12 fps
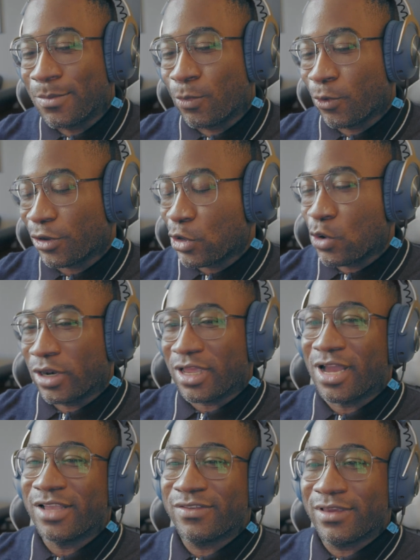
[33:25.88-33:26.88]
working on
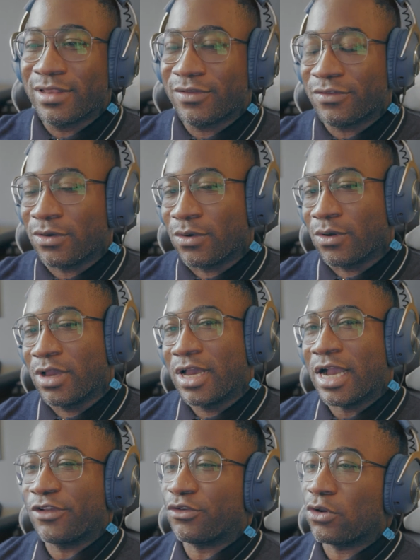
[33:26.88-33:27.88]
content. So
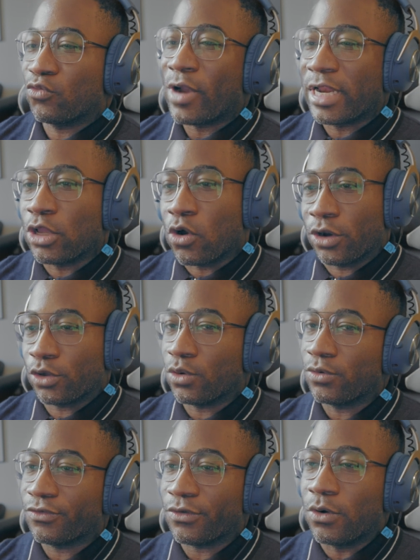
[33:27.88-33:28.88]
I started writing
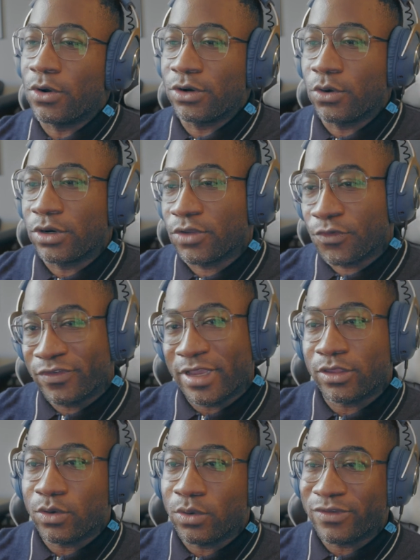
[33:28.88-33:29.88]
articles on different
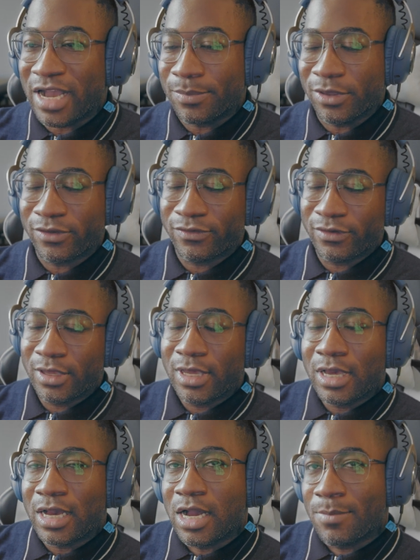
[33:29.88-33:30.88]
technical topics.
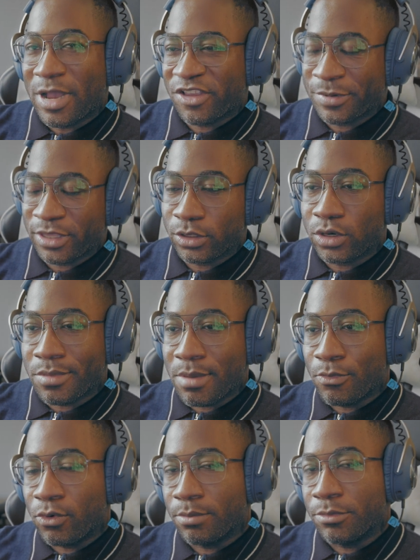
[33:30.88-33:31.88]
I spent a
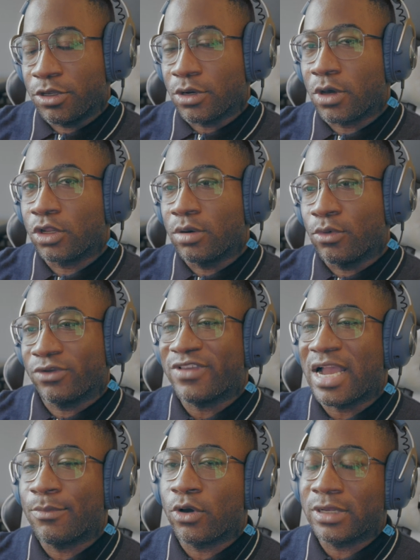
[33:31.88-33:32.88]
little more
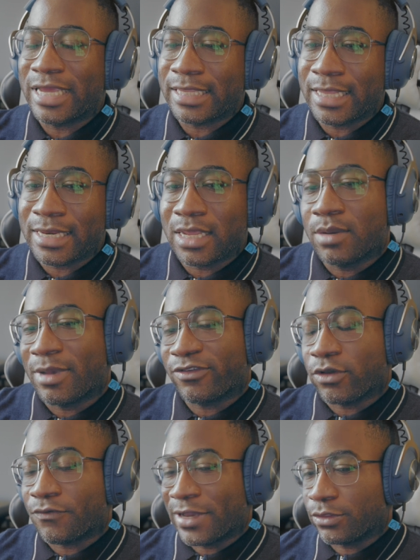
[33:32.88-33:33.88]
time on LinkedIn, getting
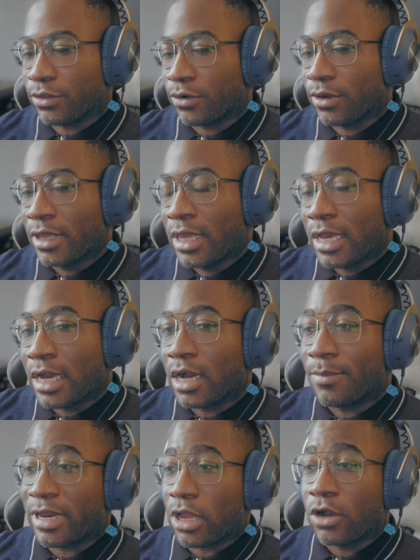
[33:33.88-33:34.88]
myself out there.
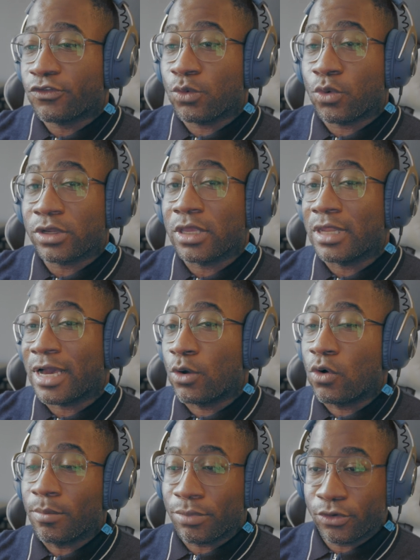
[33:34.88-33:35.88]
But I also worked a lot
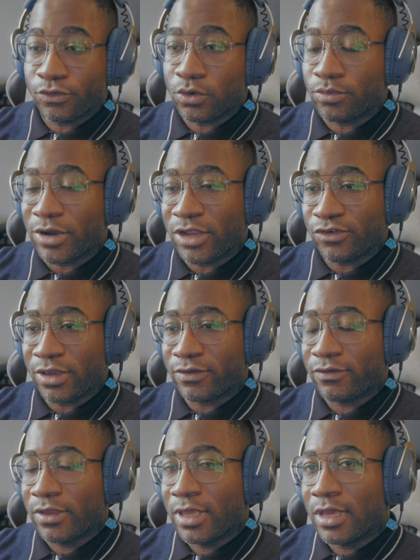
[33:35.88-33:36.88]
on personal
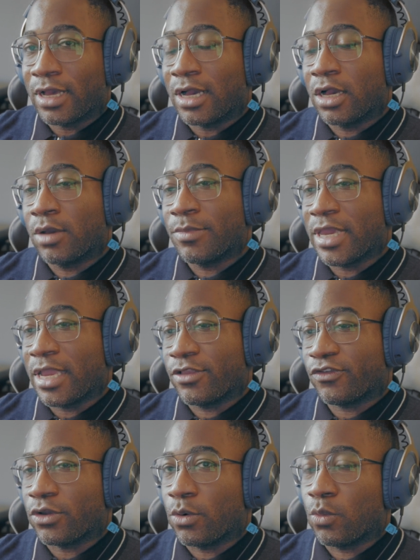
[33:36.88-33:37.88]
projects. And
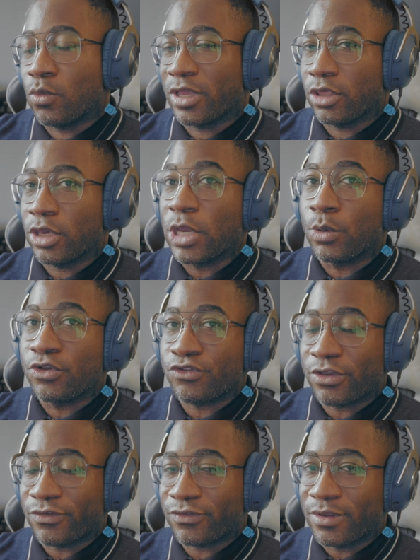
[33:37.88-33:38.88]
so whether it was
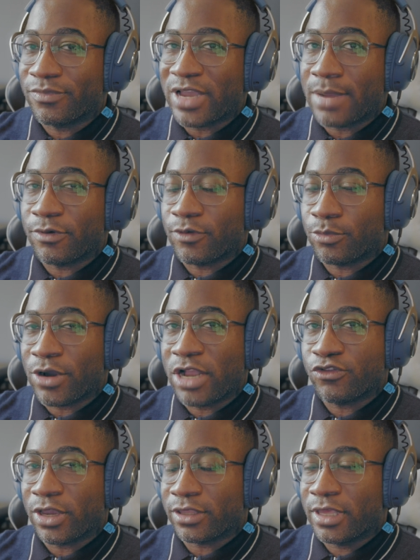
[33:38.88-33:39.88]
just some type of a
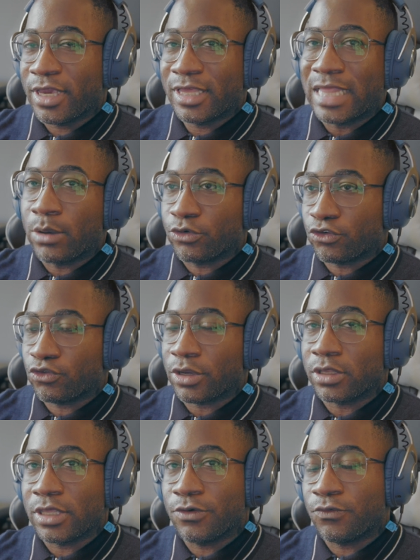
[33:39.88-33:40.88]
project that was
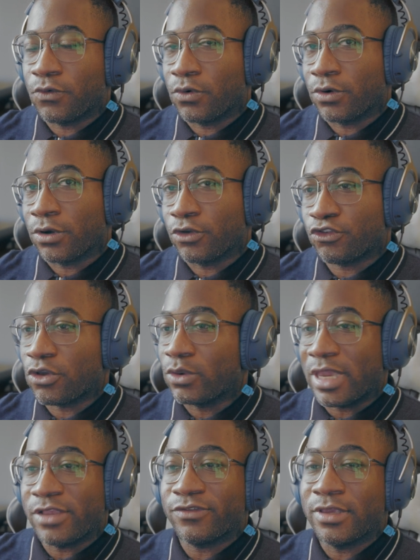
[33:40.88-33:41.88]
strictly for
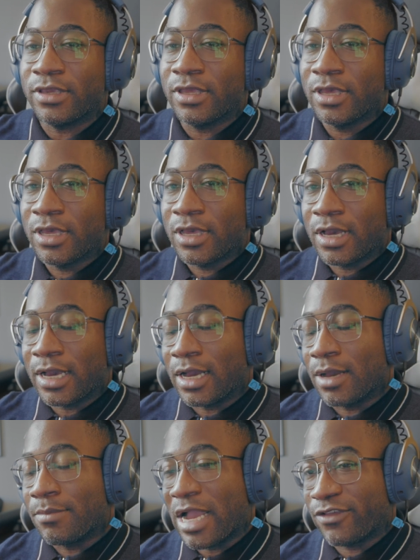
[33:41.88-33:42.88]
showcasing
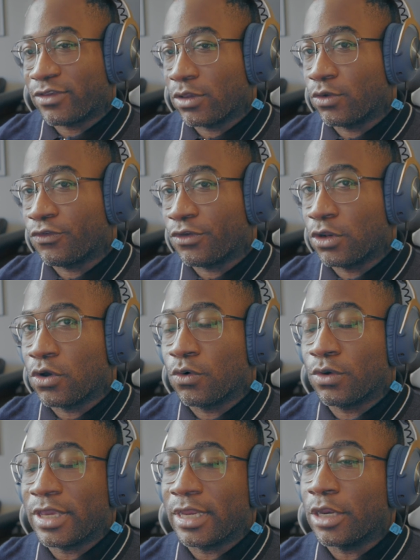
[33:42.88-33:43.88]
my skills, in
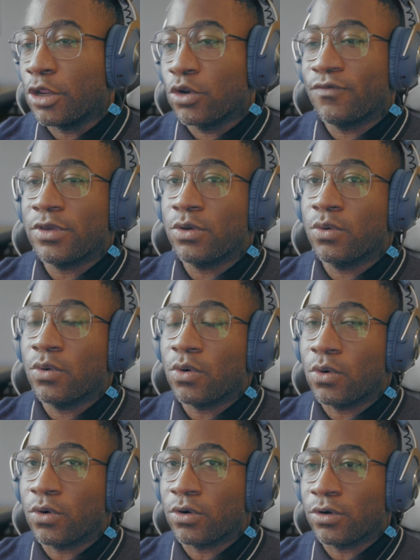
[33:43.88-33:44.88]
an interview,
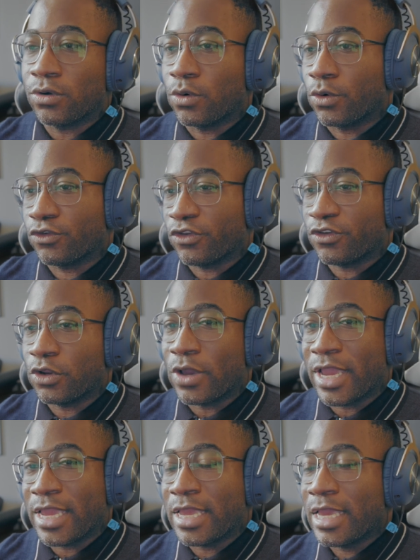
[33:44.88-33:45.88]
or just,
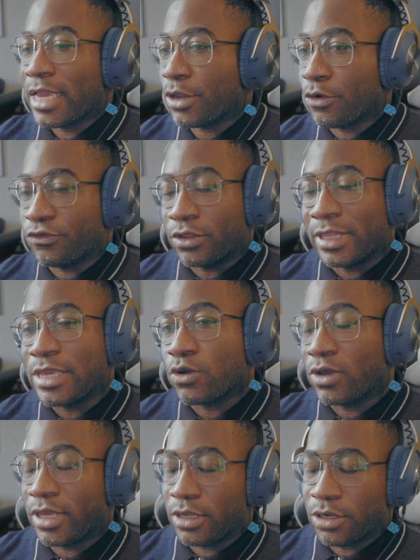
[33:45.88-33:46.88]
hey, here's a link.
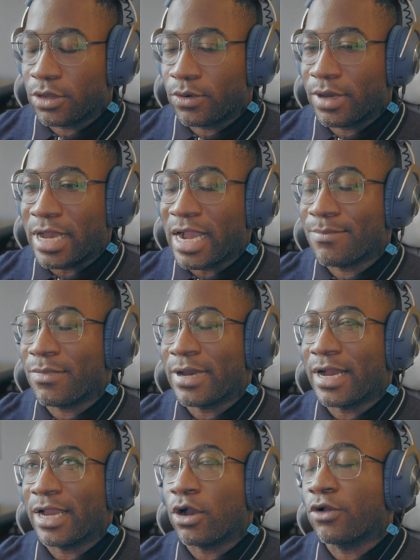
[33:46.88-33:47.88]

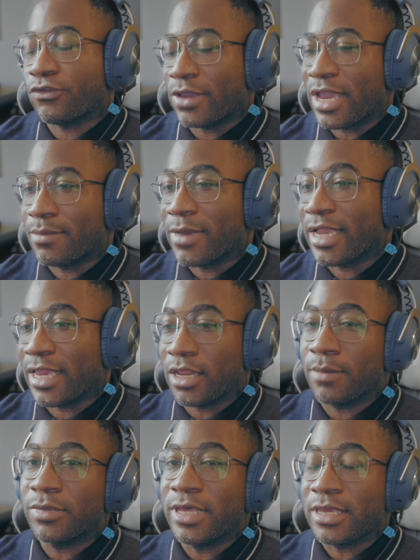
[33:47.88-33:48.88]
I also had my
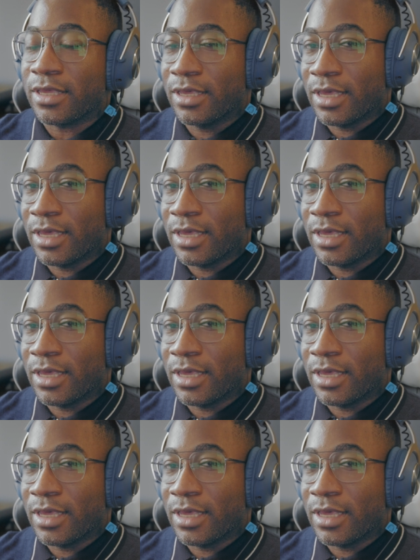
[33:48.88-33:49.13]
GitHub link